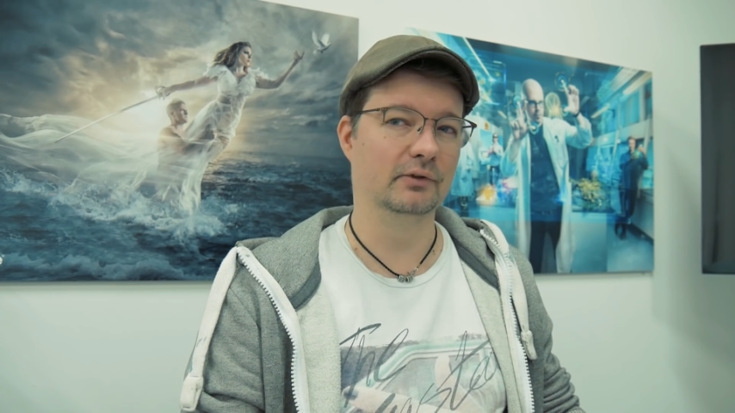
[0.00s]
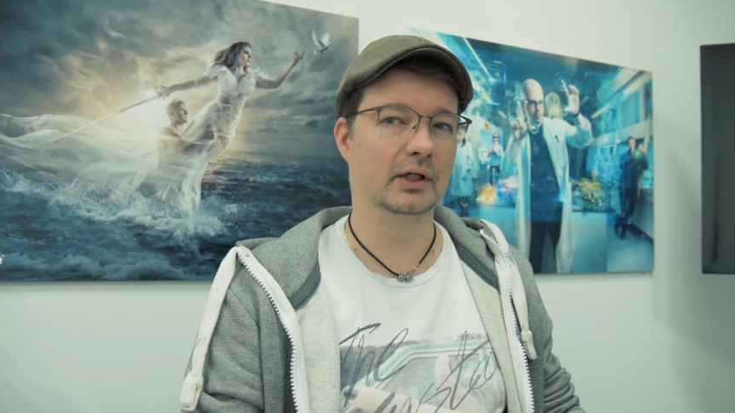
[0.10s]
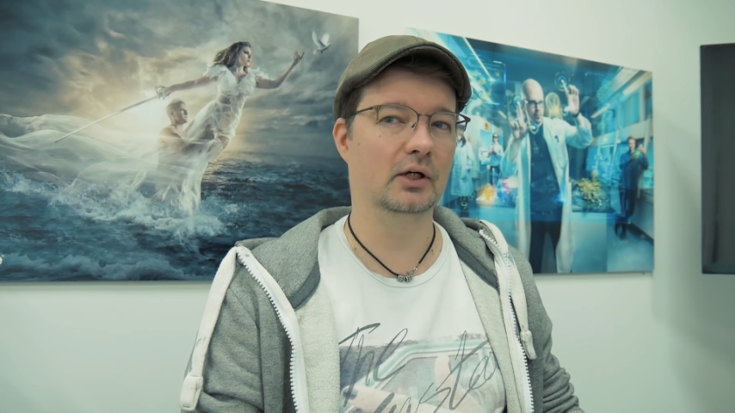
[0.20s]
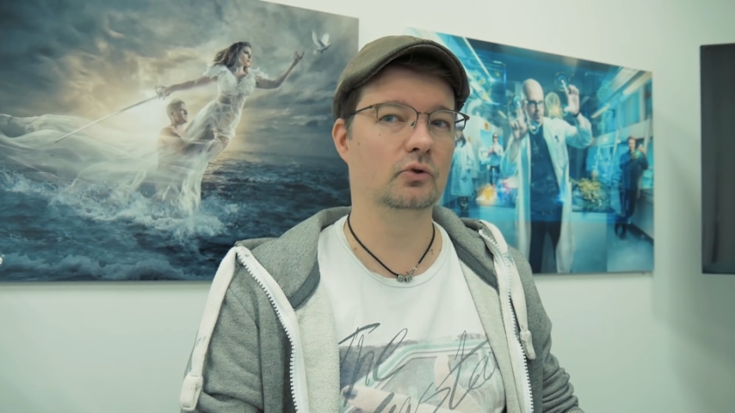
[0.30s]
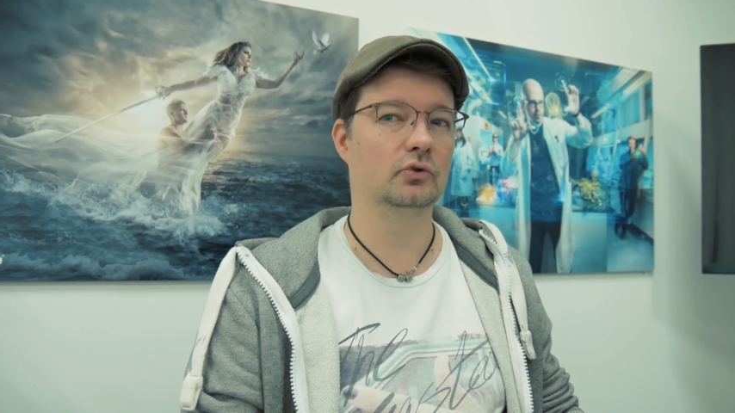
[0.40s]

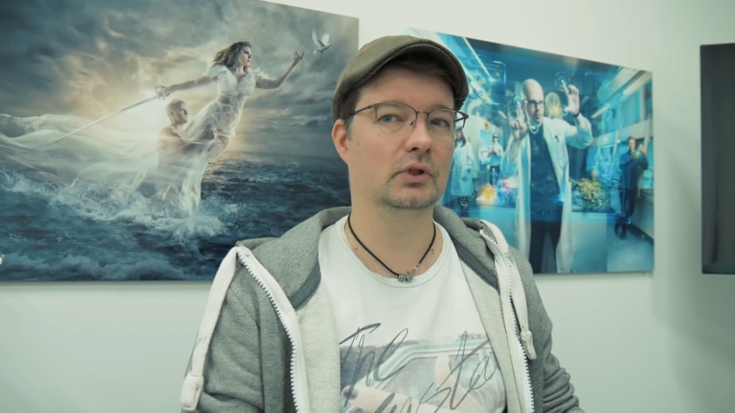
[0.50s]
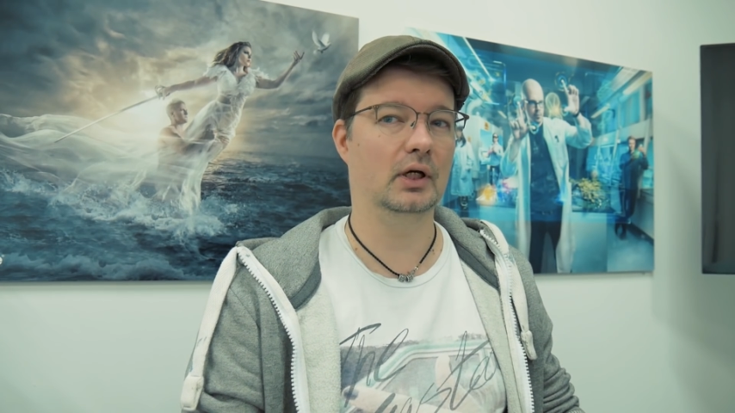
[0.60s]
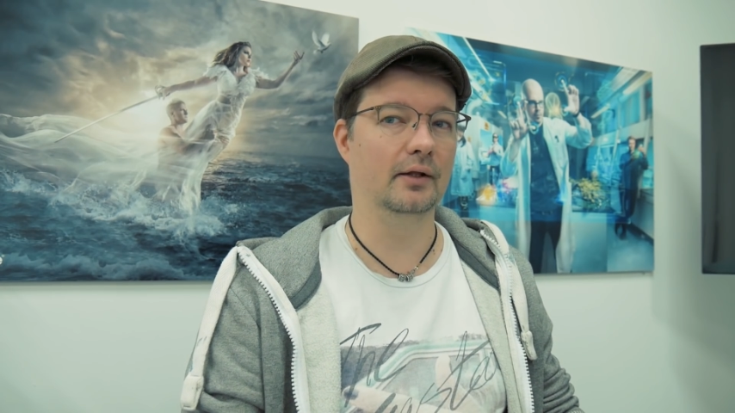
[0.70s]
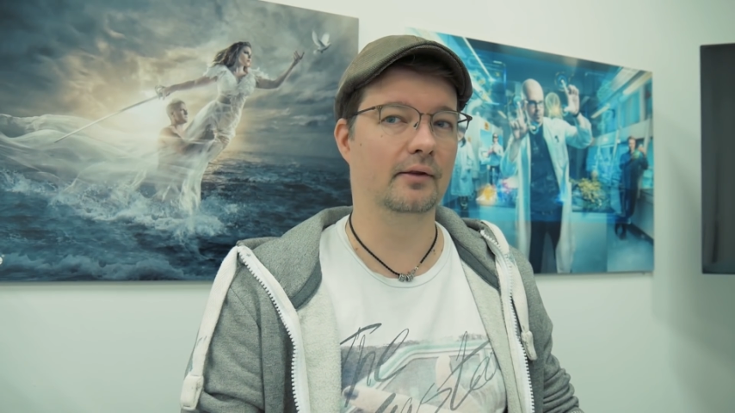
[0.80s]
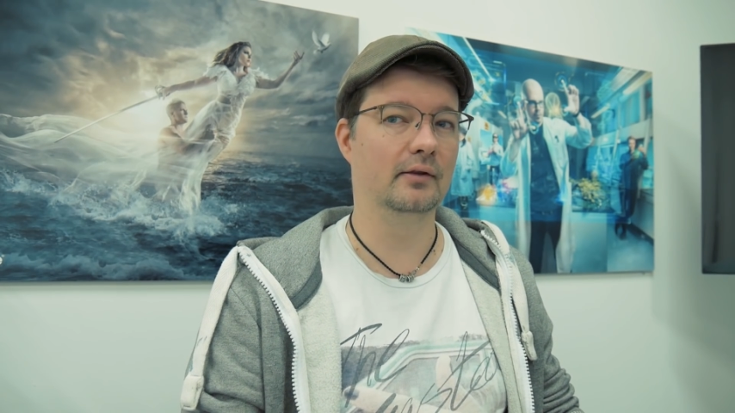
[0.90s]
videos.
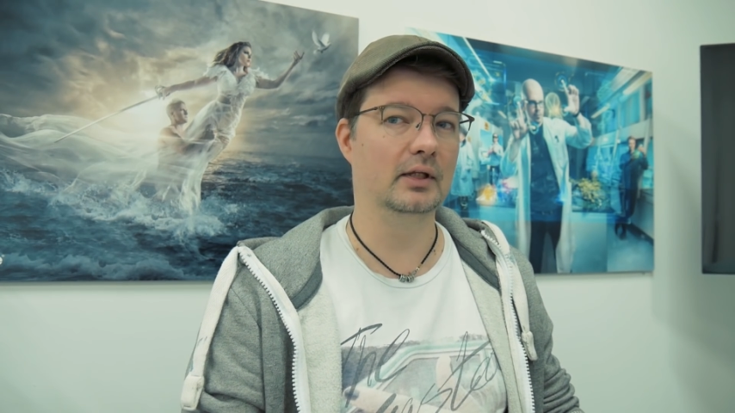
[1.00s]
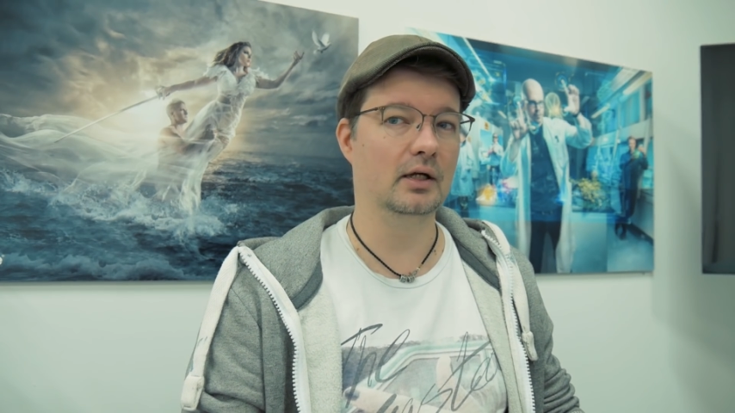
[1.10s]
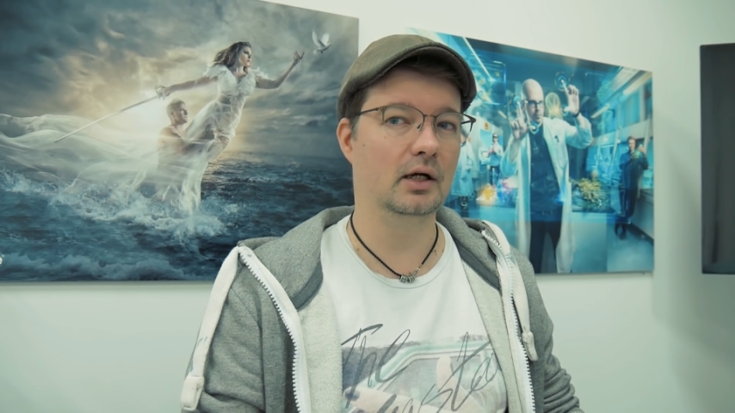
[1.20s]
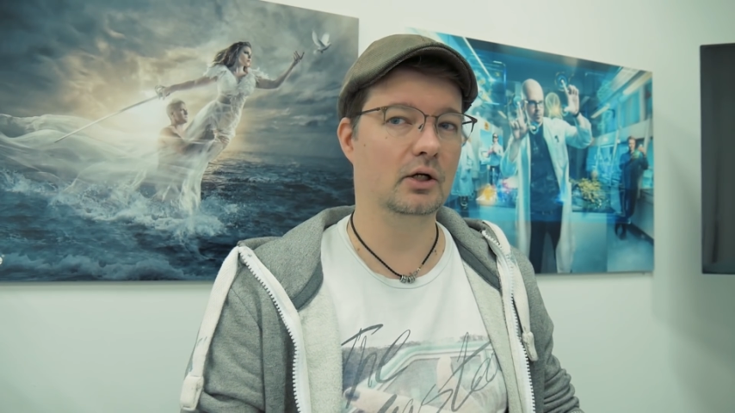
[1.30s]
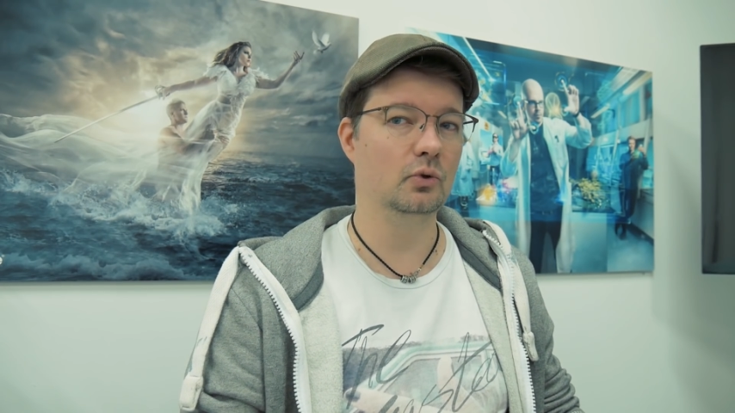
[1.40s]

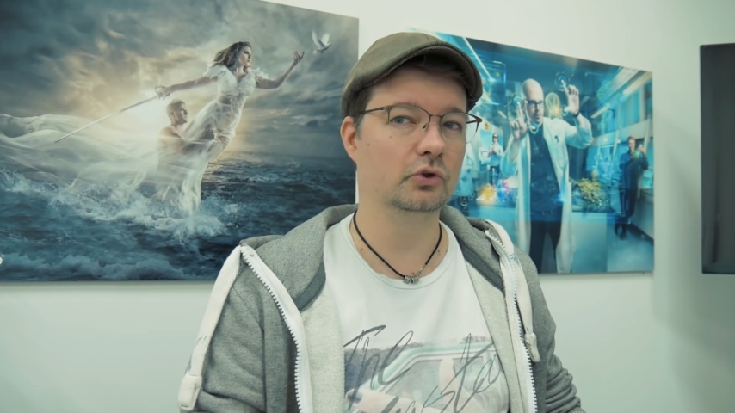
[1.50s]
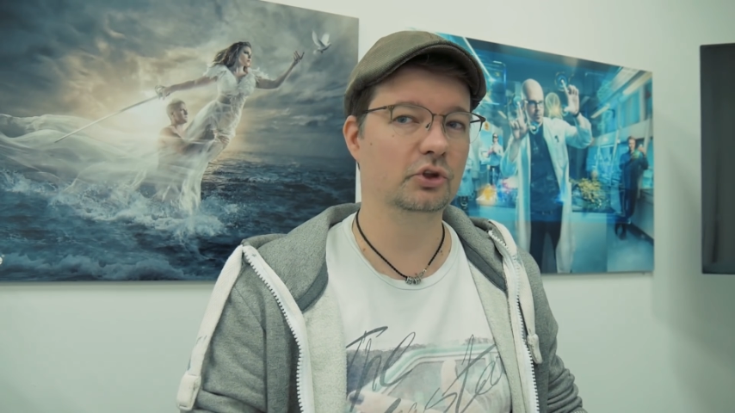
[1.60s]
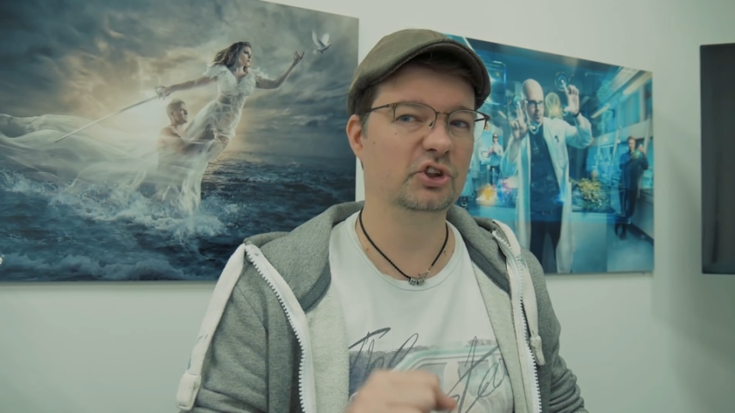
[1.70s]
Antti out.